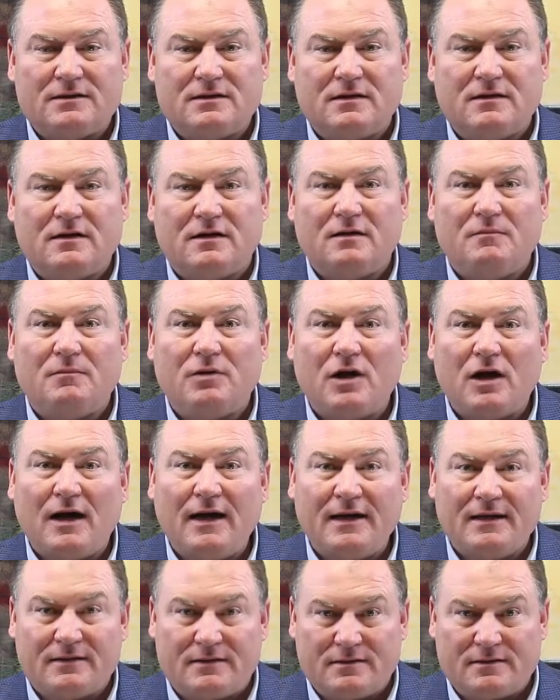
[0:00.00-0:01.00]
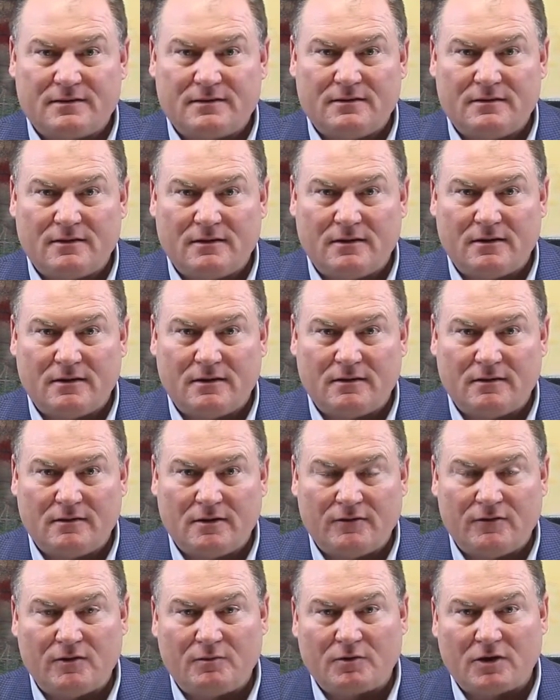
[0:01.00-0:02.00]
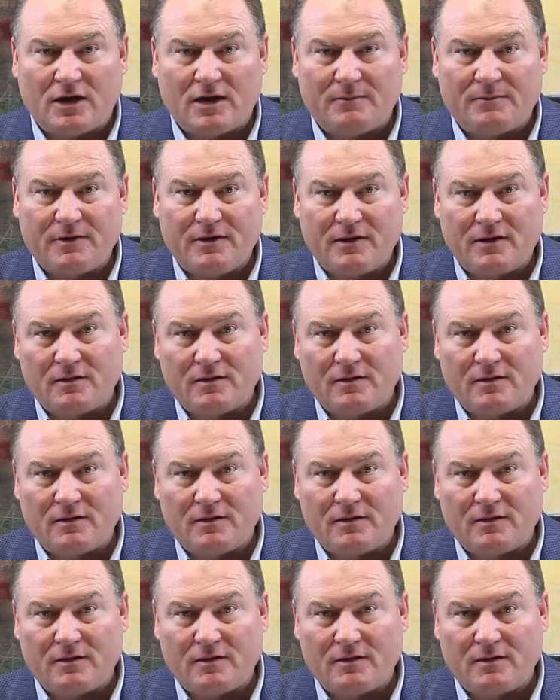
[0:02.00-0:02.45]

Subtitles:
of the compliance of the property,